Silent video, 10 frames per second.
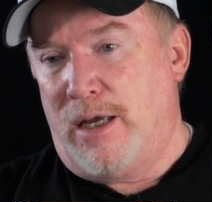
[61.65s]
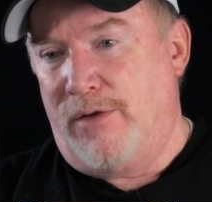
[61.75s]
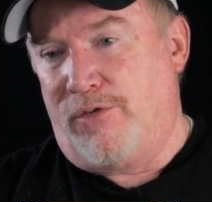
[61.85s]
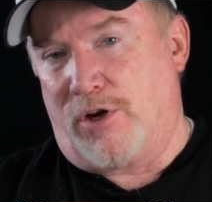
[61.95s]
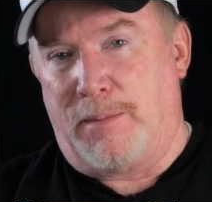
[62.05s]

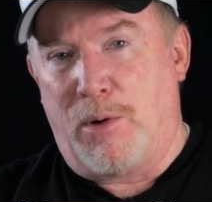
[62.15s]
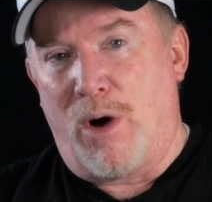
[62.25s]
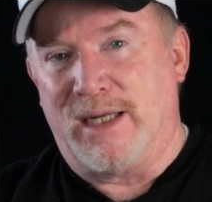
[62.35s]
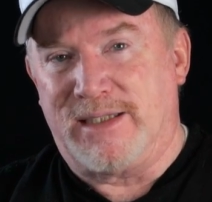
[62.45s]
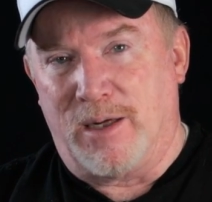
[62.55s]
If you're going to be
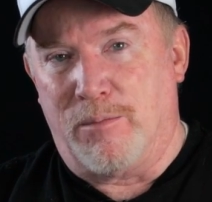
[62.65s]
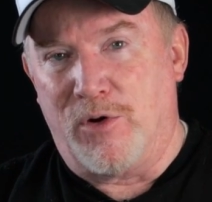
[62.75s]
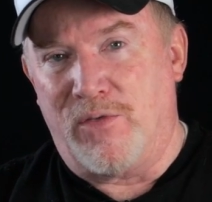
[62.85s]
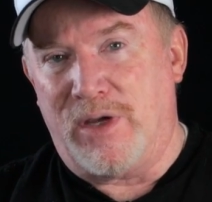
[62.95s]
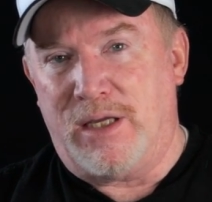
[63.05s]
watching a
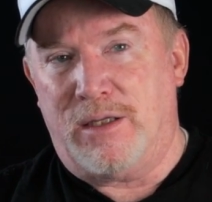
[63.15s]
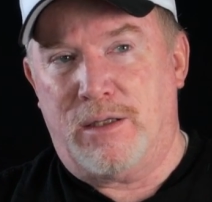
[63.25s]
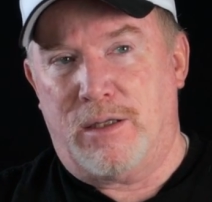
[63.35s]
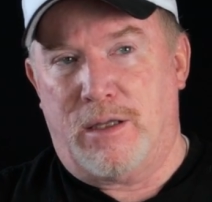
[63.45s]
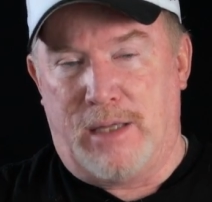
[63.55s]
movie,
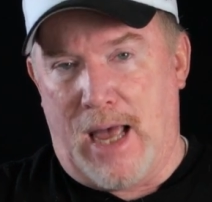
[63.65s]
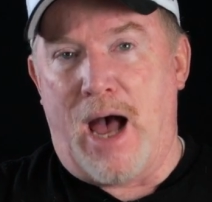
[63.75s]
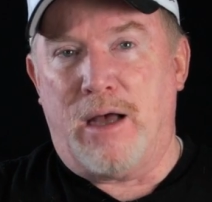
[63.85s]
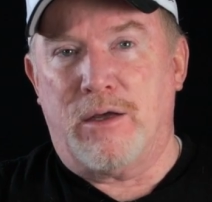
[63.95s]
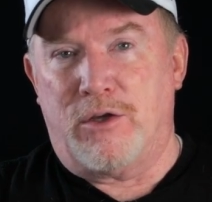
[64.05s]

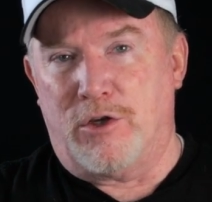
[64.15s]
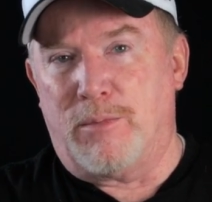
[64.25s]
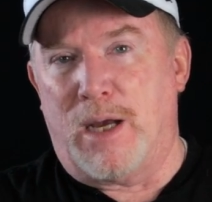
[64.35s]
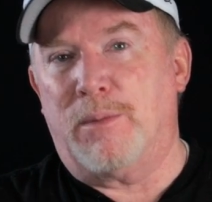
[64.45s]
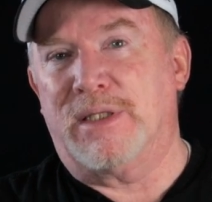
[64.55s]
yeah, you'll
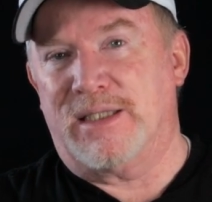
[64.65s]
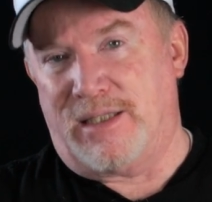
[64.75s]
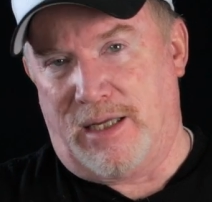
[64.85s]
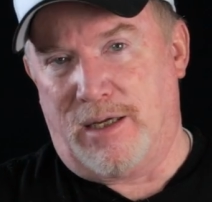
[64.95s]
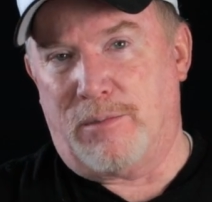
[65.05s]
be able to
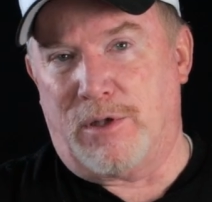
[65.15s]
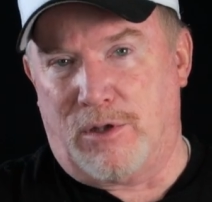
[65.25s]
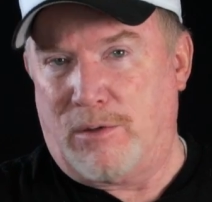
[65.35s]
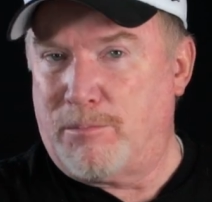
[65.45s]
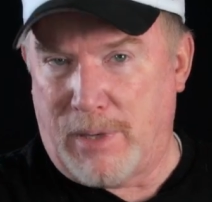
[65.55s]
see
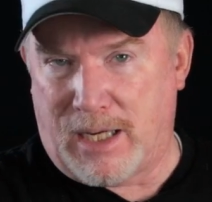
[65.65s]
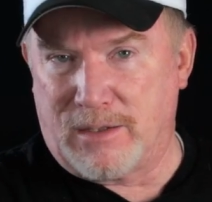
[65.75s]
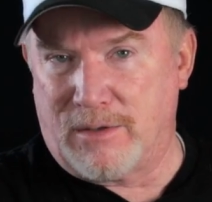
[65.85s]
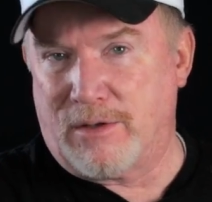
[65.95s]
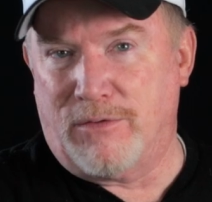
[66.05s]
them
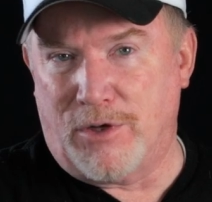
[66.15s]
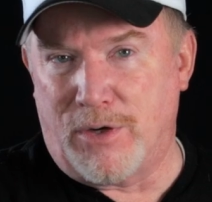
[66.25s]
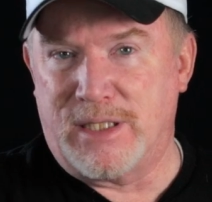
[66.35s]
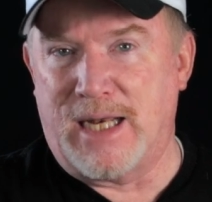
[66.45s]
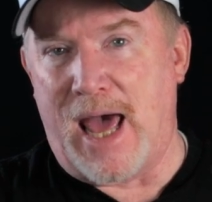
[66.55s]
because of the
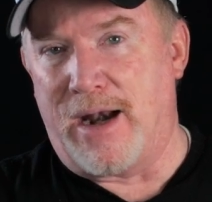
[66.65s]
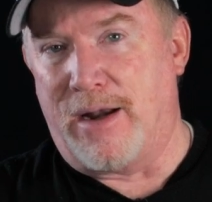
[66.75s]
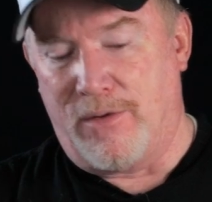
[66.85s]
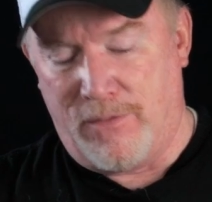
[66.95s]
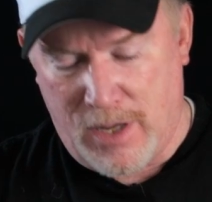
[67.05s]
fluorescent
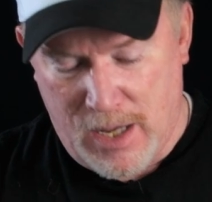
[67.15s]
additive.